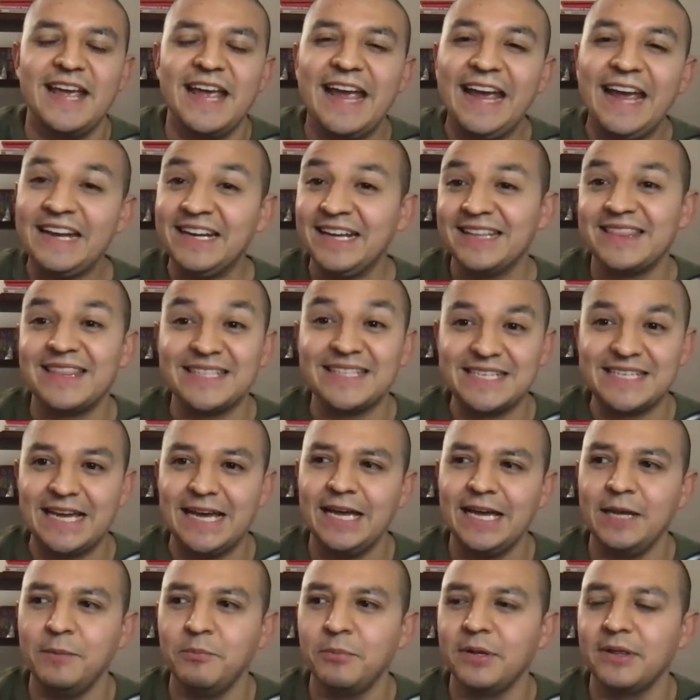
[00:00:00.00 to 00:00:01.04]
And at the
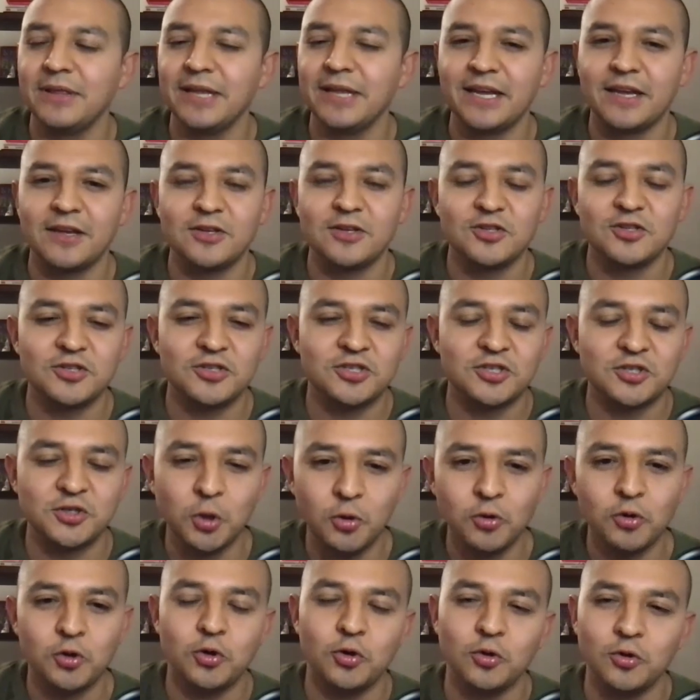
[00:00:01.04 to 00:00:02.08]
time, like
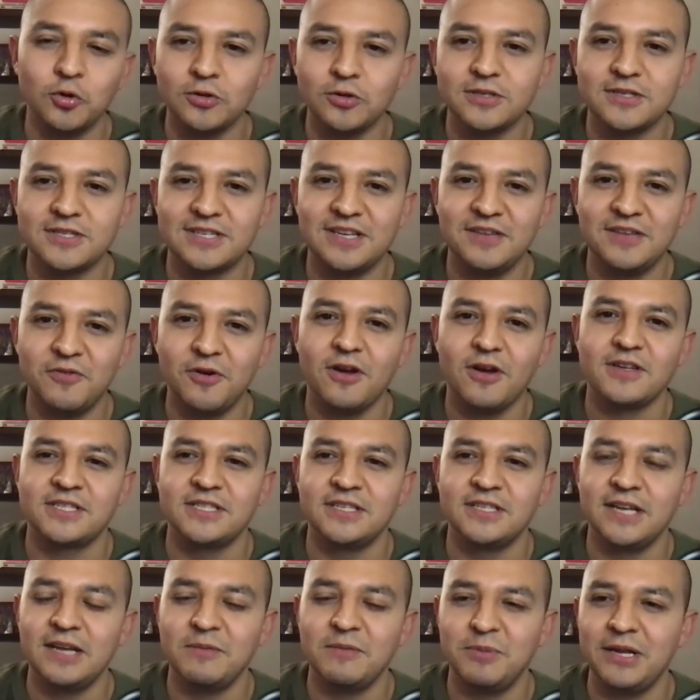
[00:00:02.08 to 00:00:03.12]
Stone Cold Steve
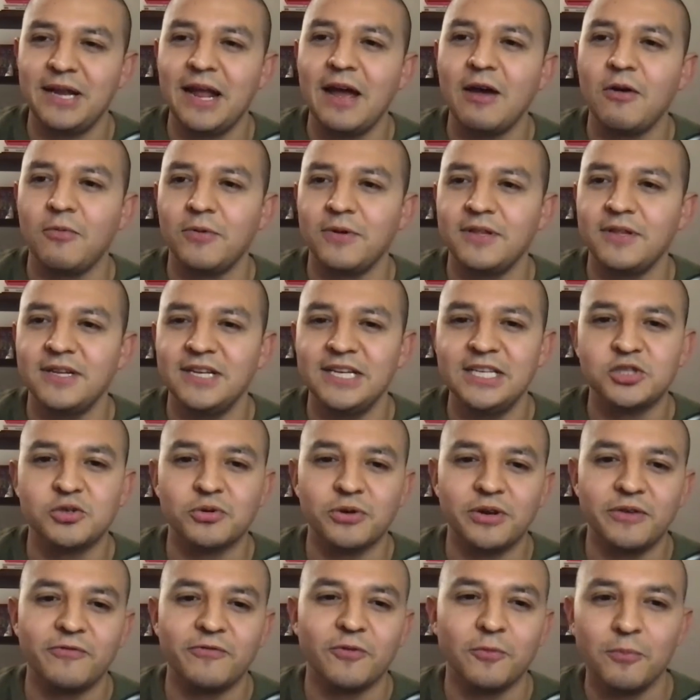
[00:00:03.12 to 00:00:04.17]
Austin had been out with an
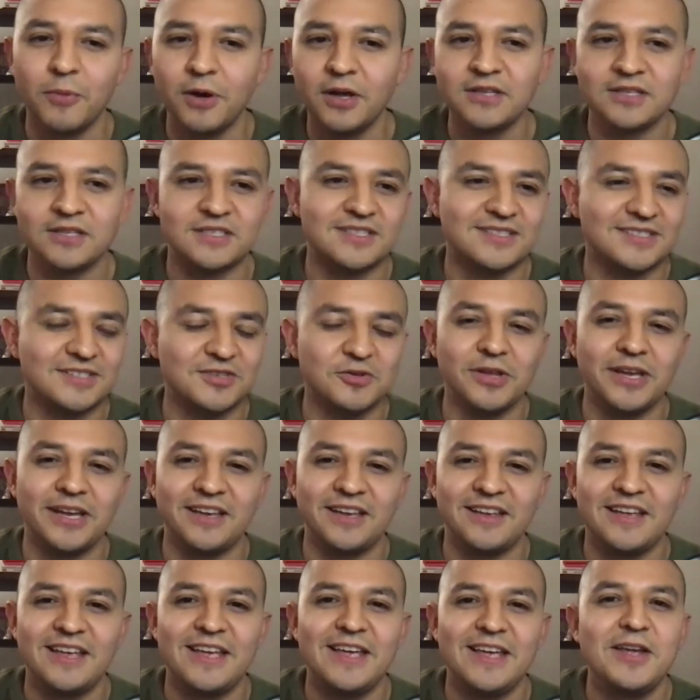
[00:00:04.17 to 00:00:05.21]
injury for months. So
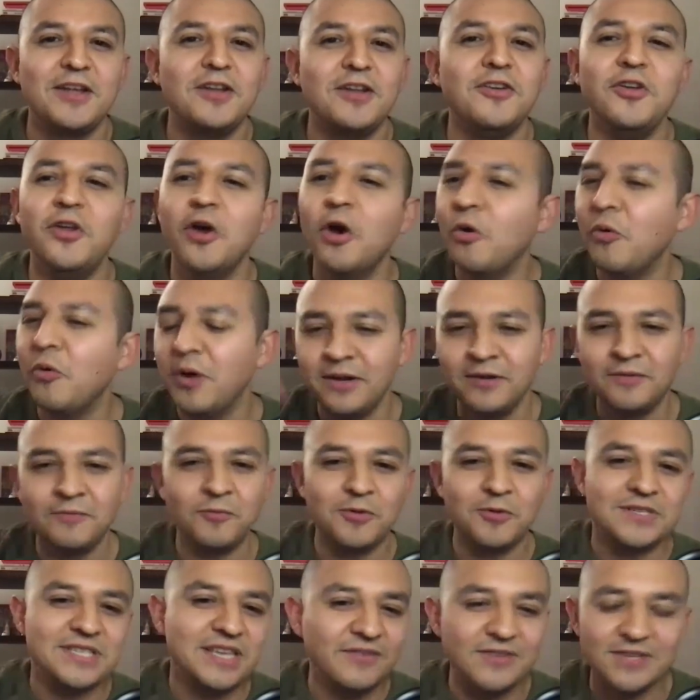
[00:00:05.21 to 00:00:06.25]
like no one
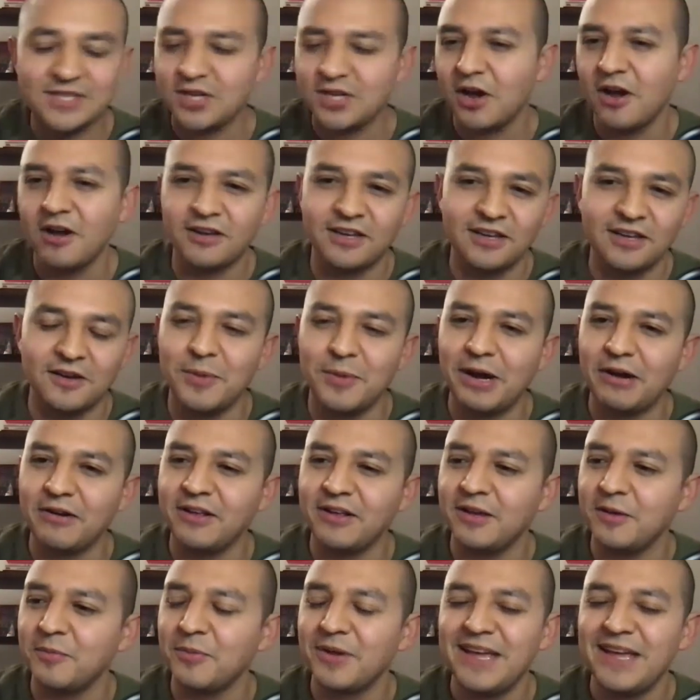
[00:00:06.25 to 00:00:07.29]
was even talking about
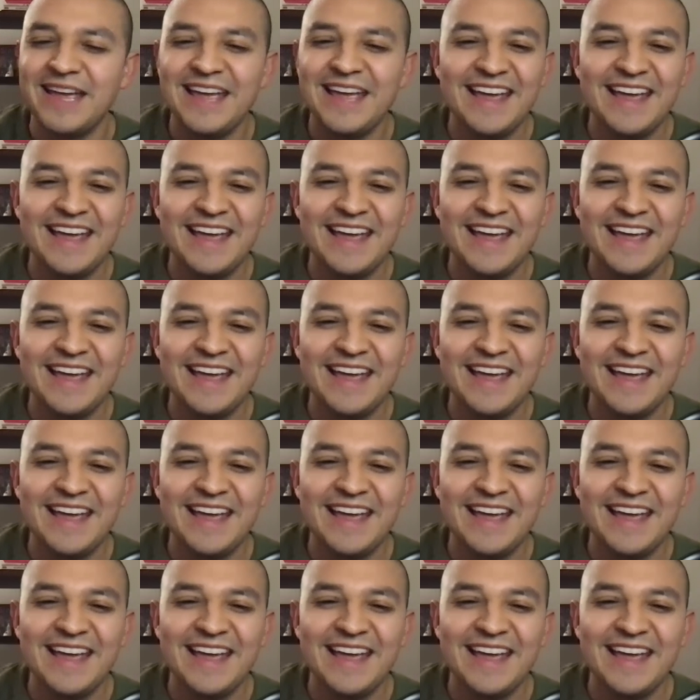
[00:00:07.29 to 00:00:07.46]
him.